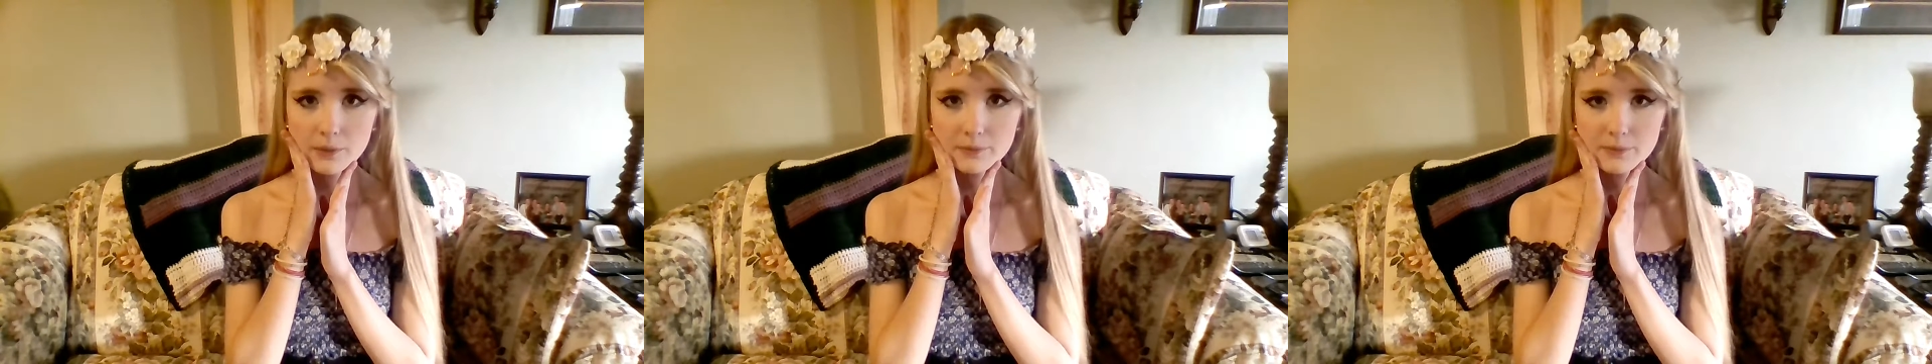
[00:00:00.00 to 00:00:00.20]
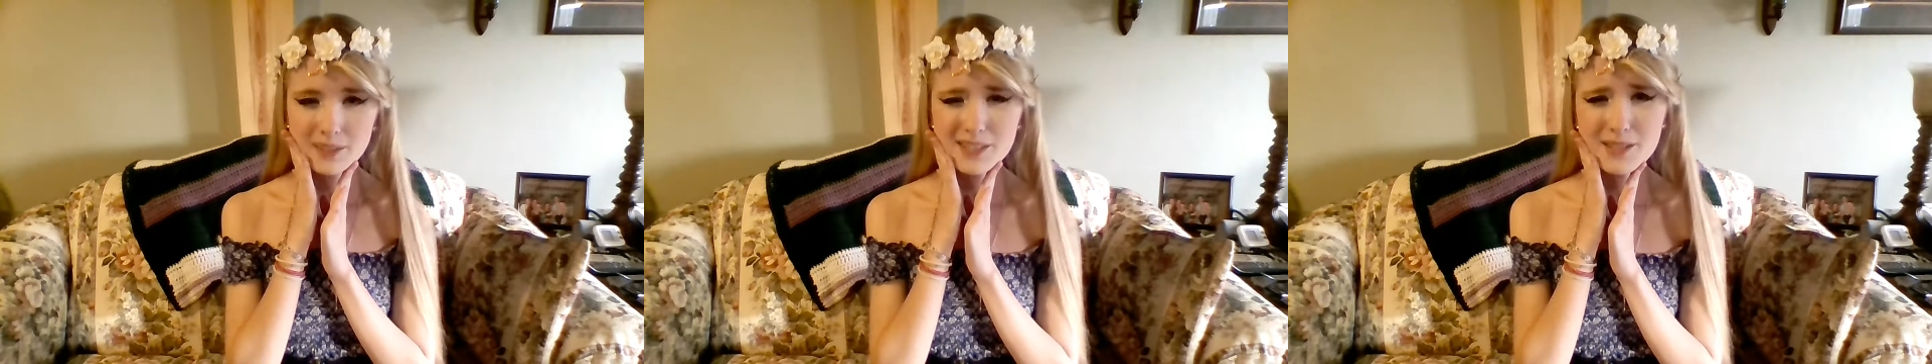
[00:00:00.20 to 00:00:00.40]

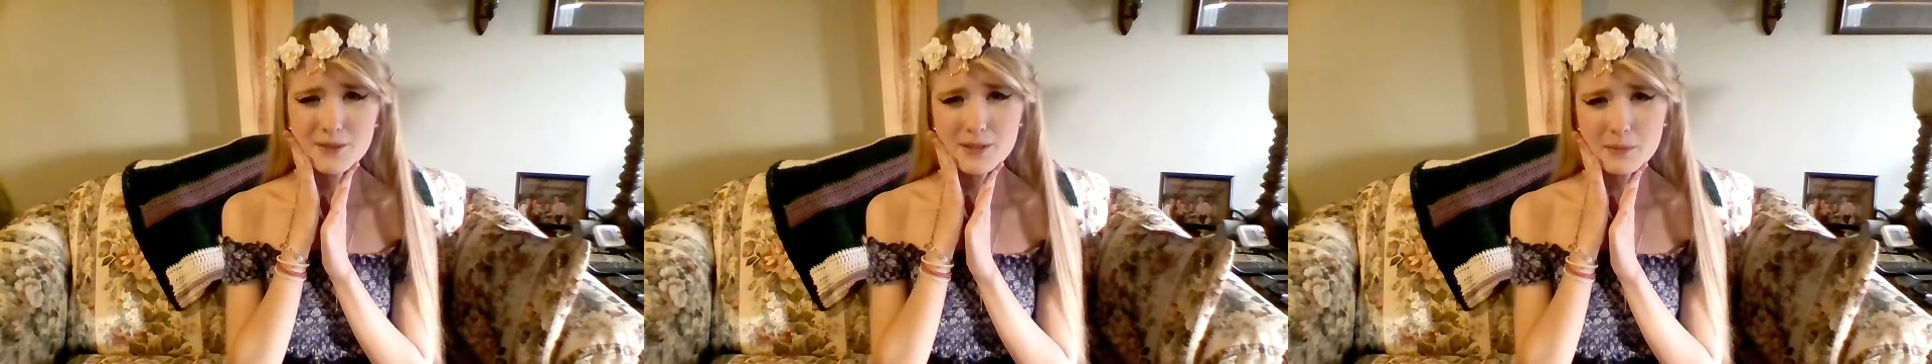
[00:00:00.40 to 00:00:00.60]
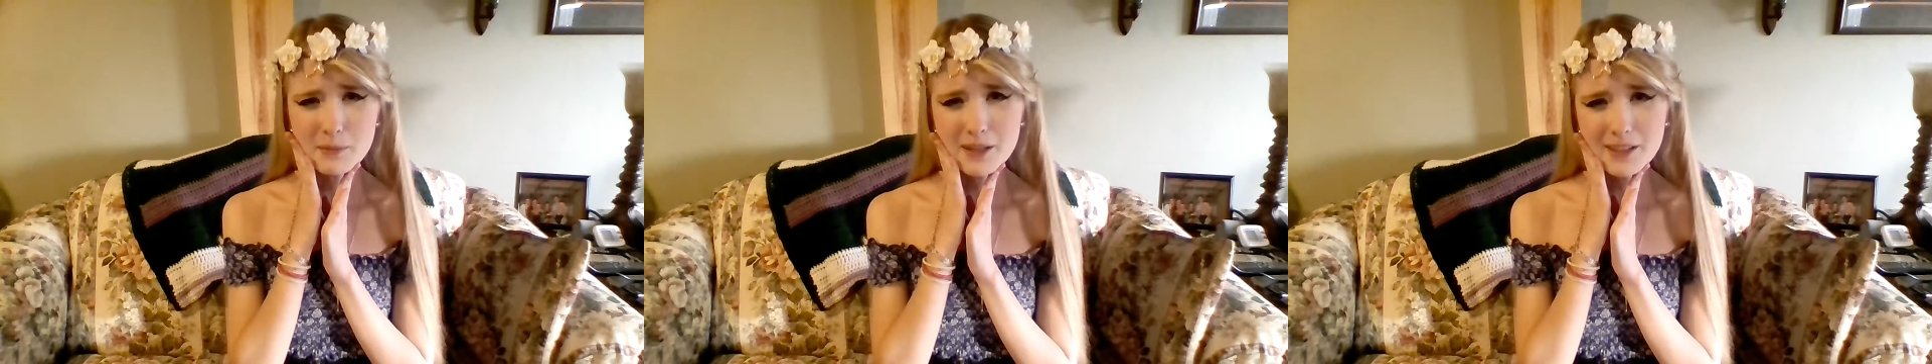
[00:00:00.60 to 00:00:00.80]
That
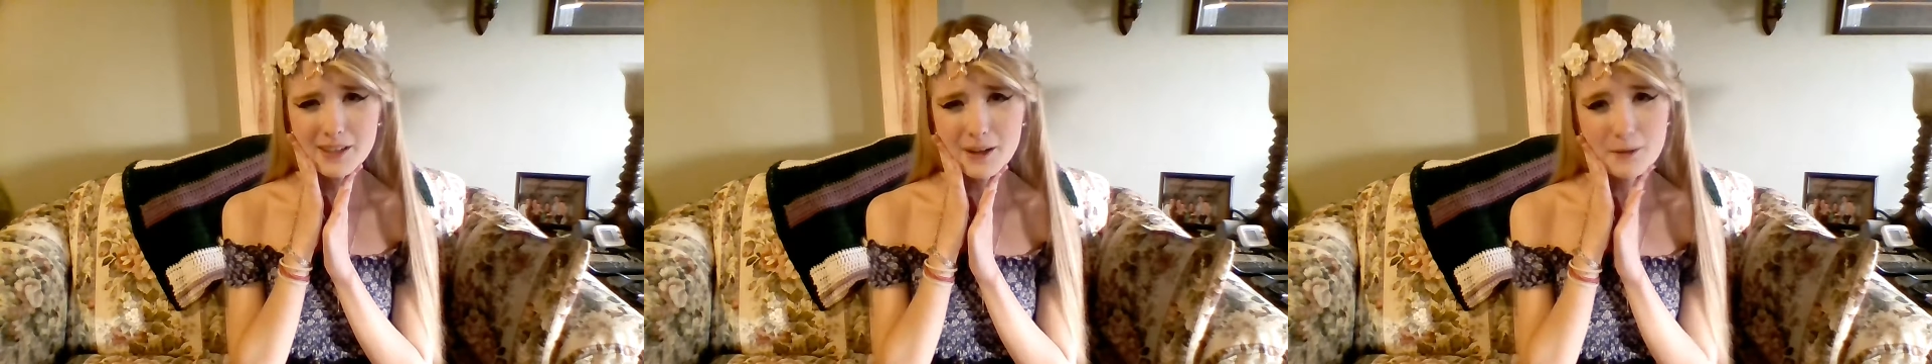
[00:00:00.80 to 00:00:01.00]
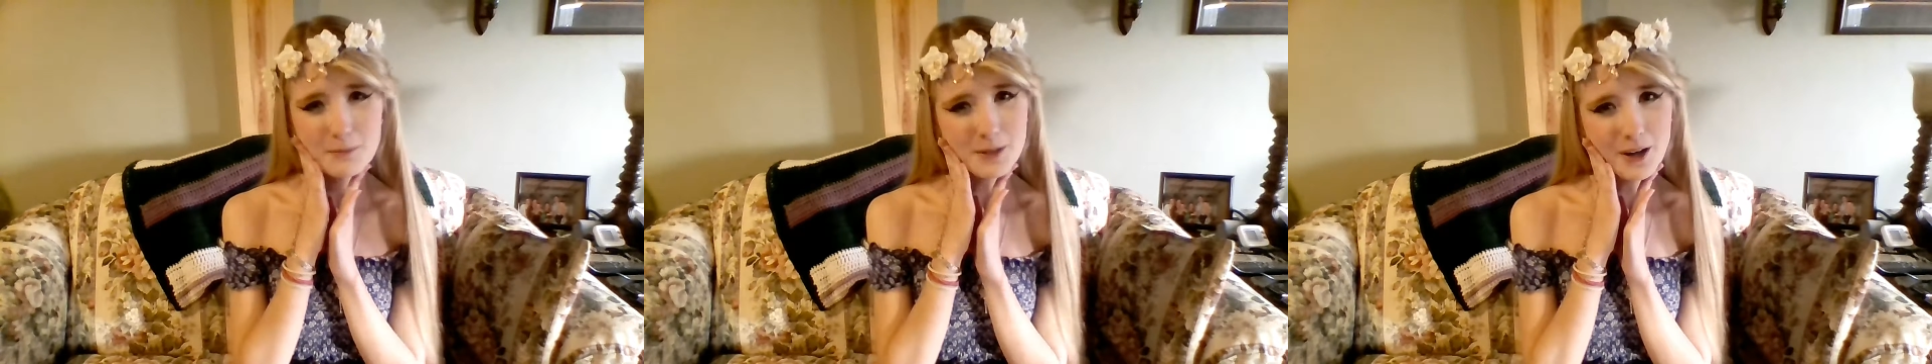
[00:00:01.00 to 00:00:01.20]
sounds mean.
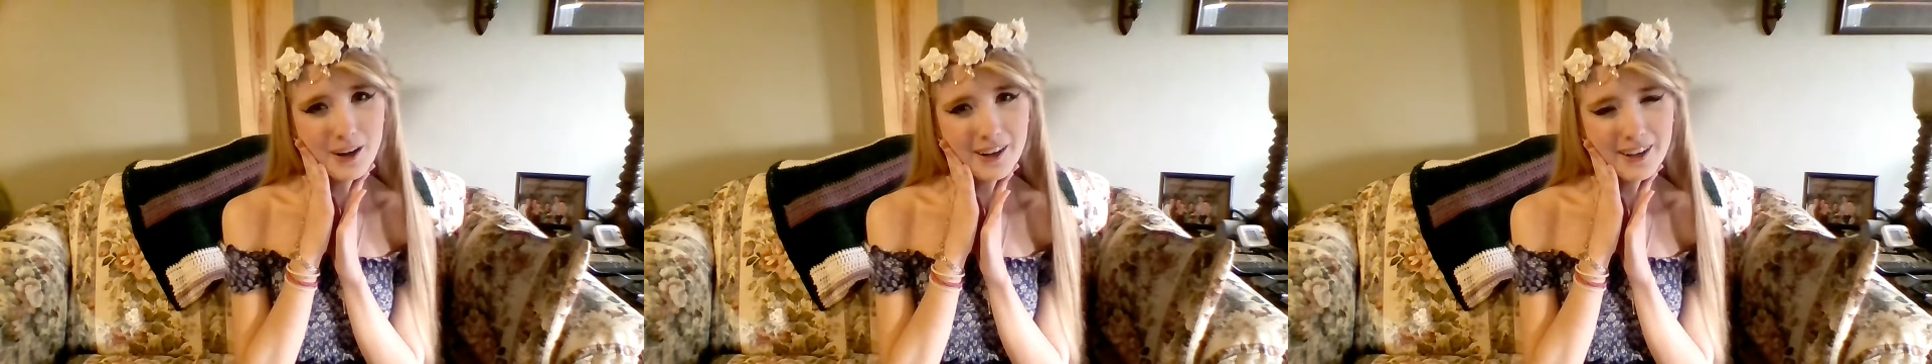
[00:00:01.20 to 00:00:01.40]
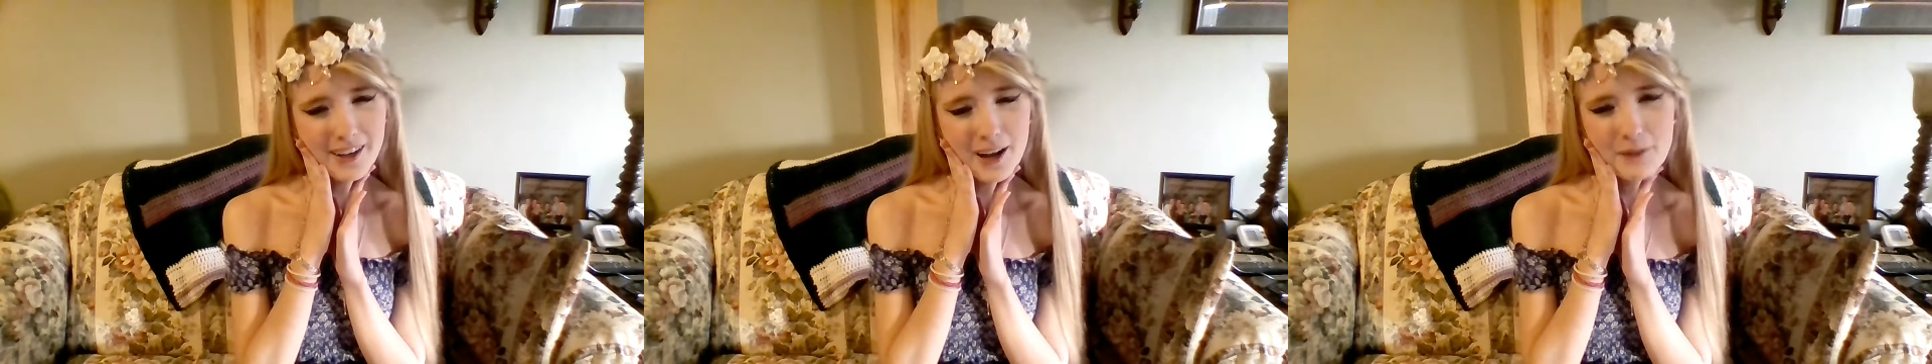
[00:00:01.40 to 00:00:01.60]
I'm
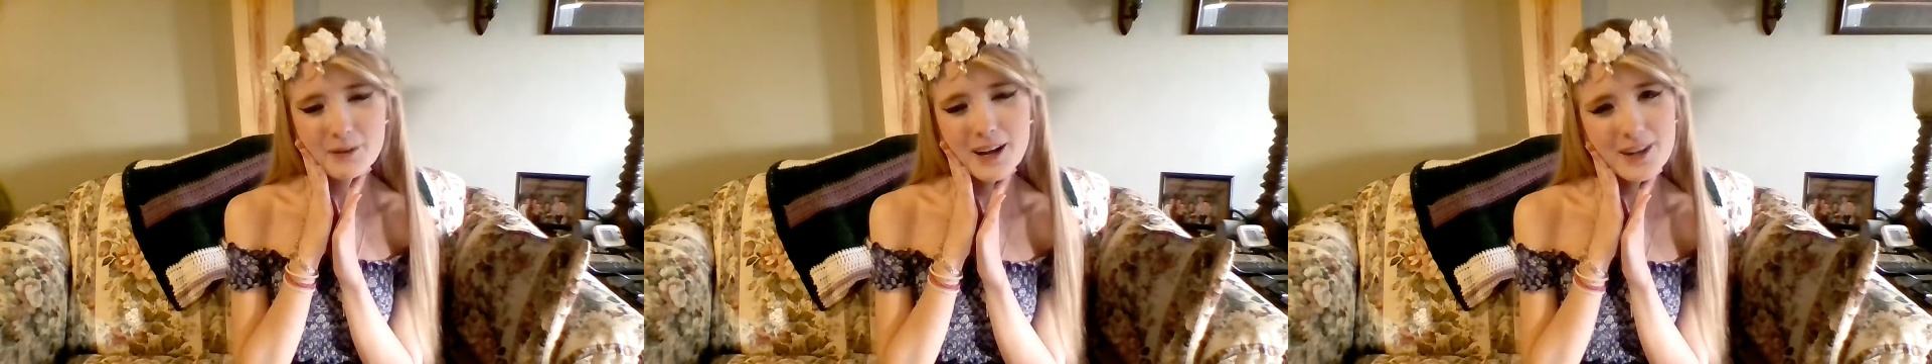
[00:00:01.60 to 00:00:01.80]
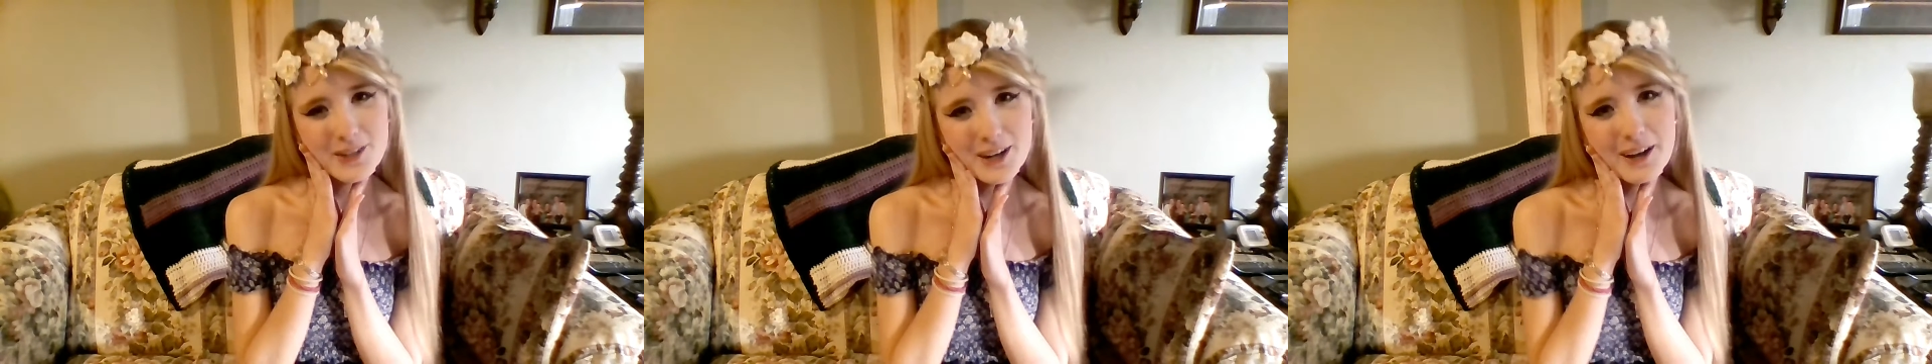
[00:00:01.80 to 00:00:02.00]
sorry. I'm
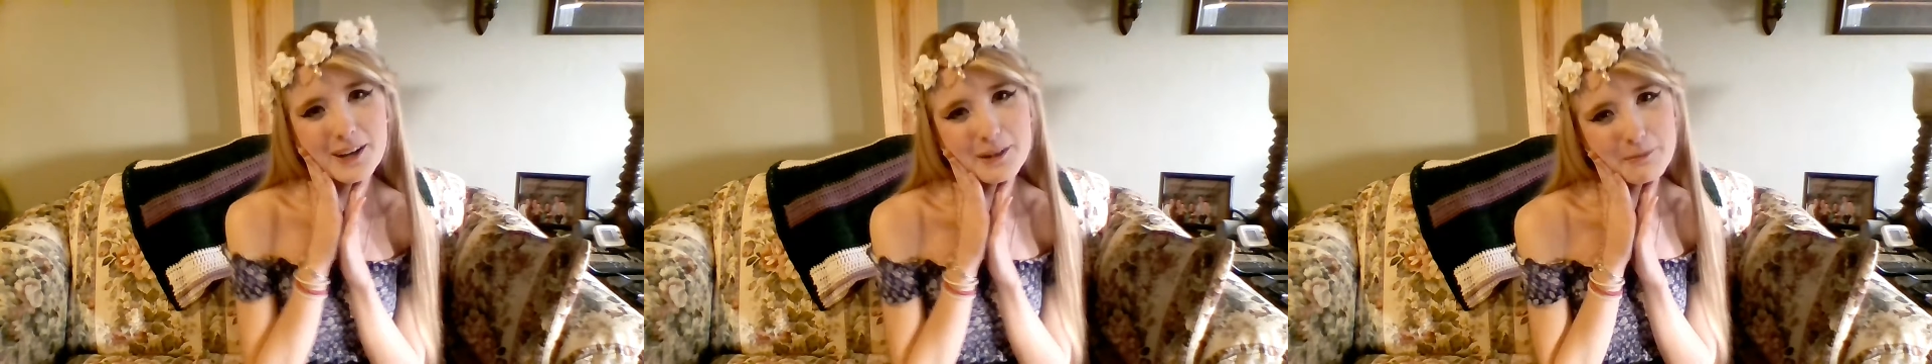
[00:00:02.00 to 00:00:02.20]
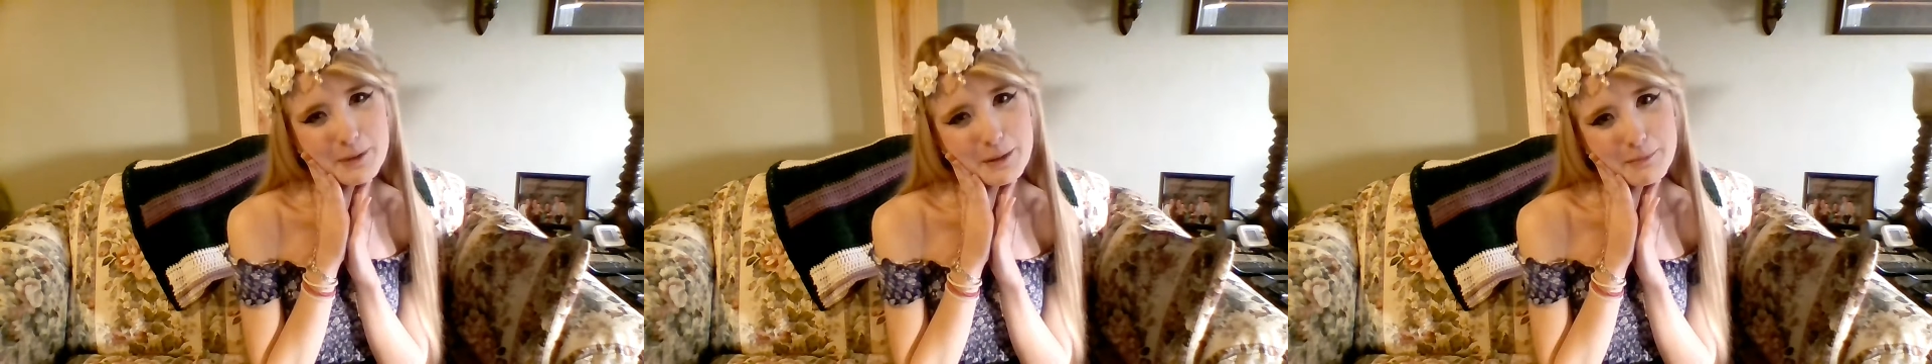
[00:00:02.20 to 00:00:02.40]
not trying
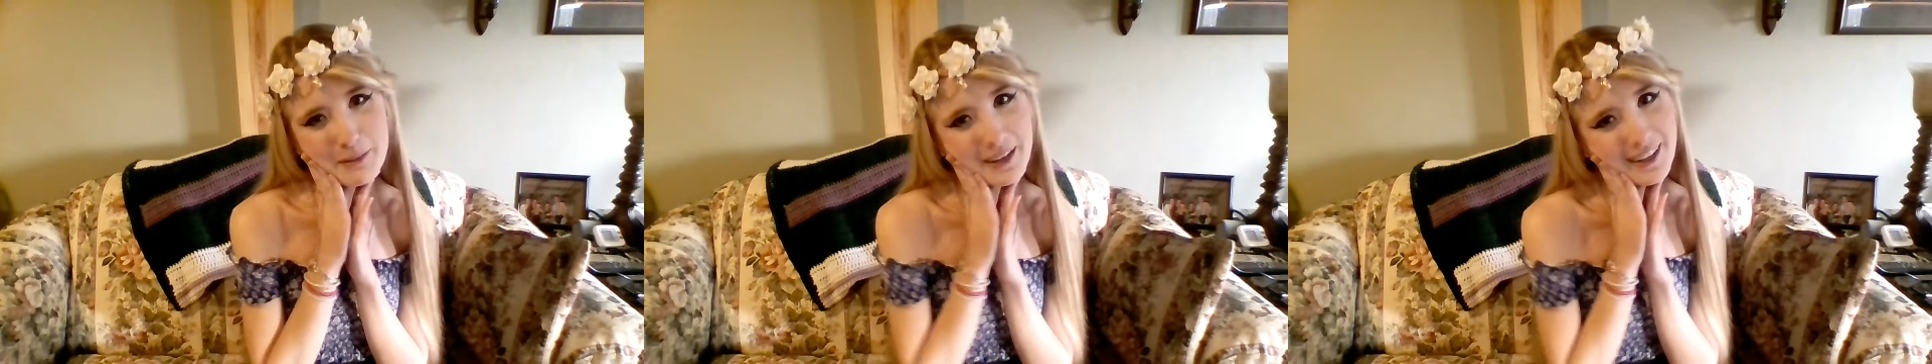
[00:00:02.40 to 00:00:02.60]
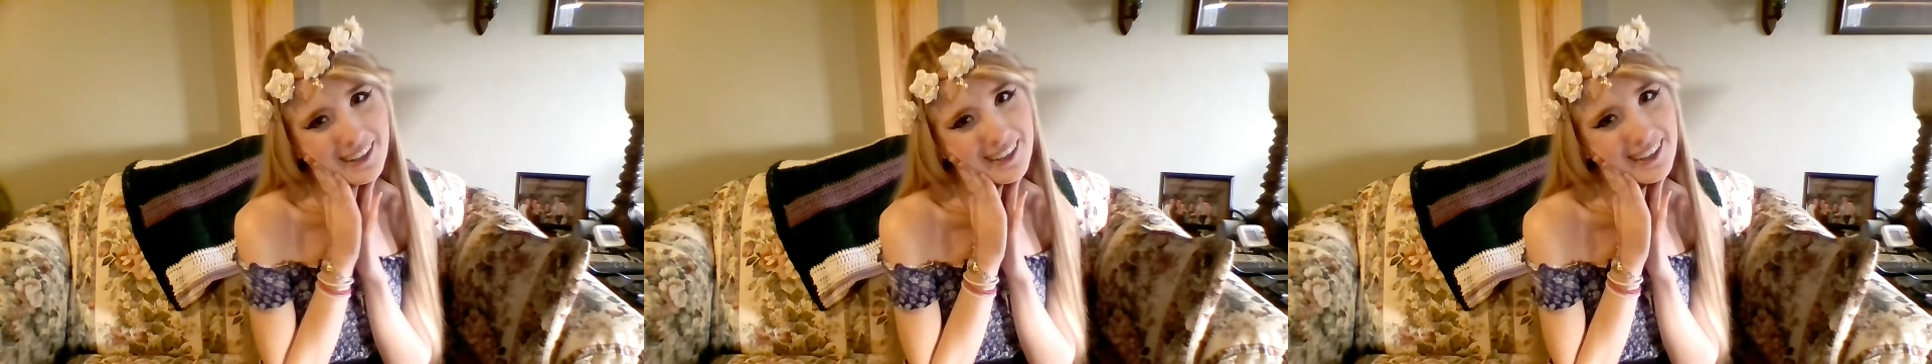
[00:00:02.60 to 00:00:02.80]
to be
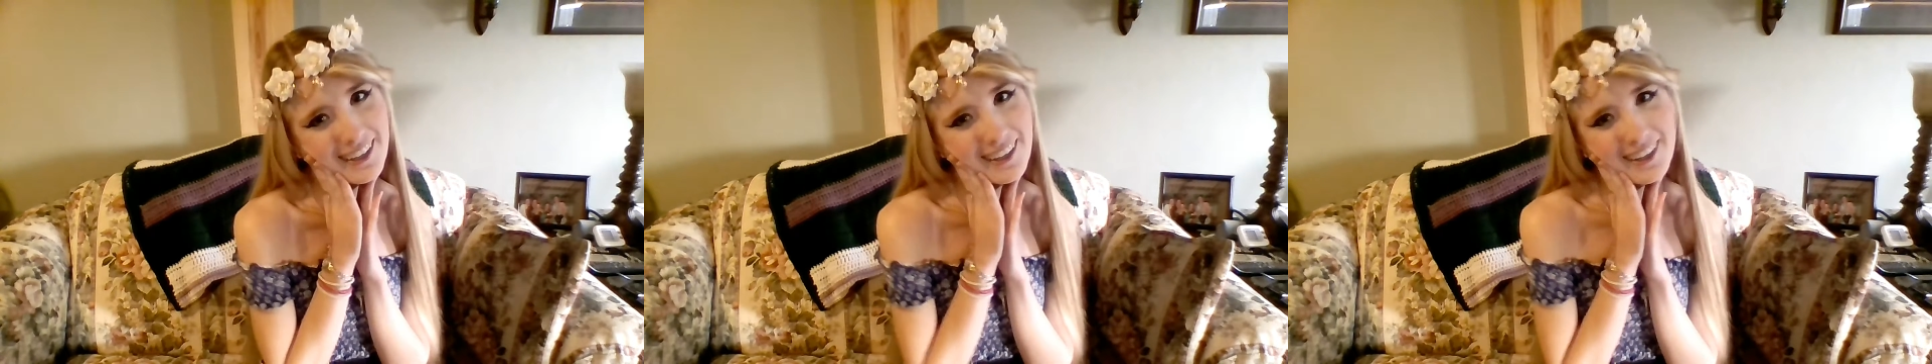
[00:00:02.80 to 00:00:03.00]
mean.